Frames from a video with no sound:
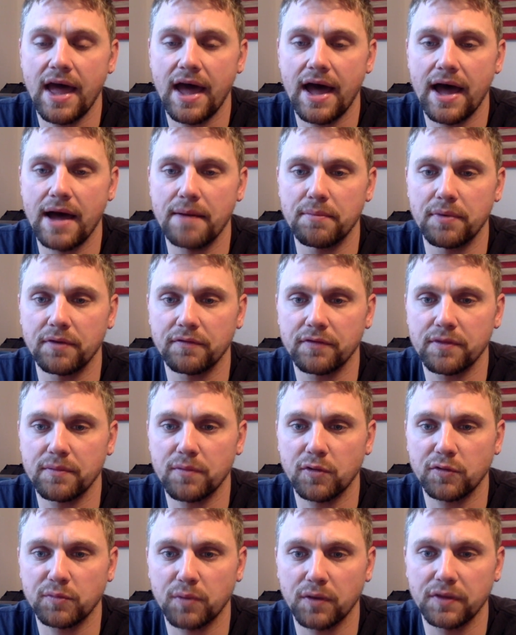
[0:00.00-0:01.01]
but for the
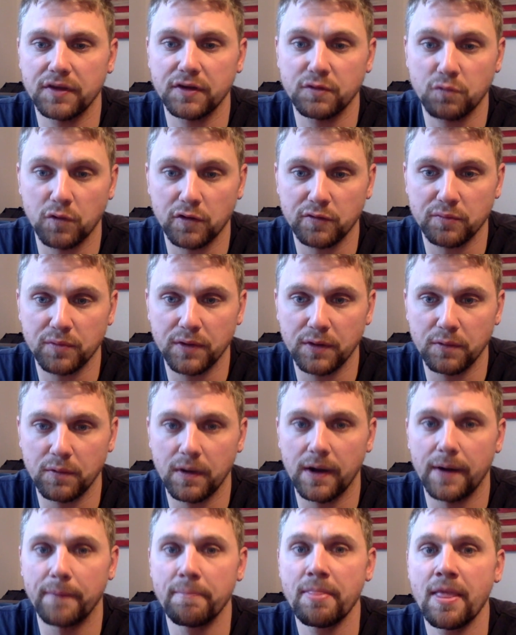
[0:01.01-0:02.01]
most part this works pretty
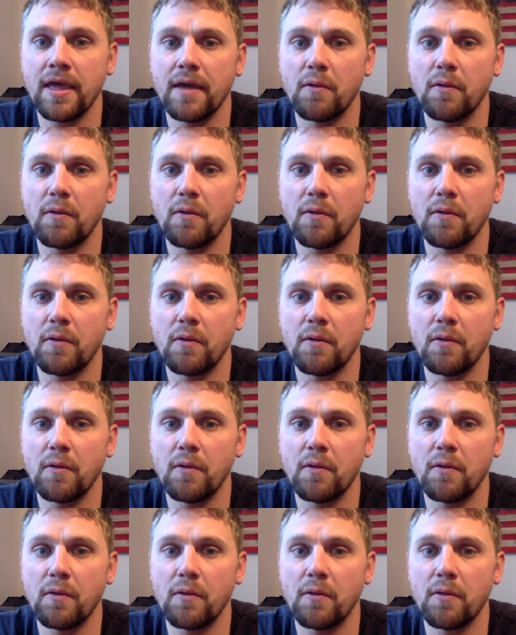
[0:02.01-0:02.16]
well.